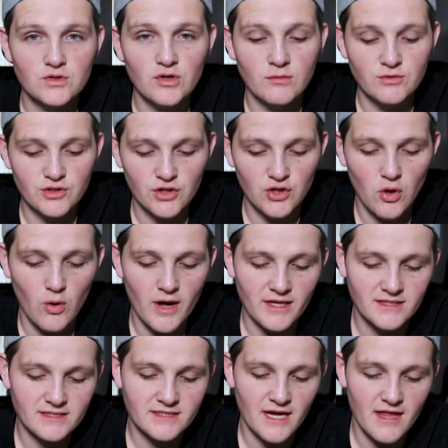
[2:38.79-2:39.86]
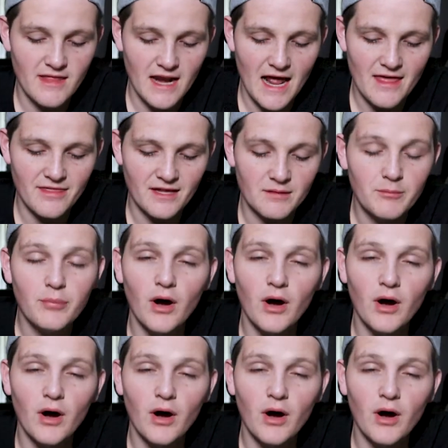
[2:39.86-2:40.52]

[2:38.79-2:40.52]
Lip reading: So I'm just going to go ahead and say that I think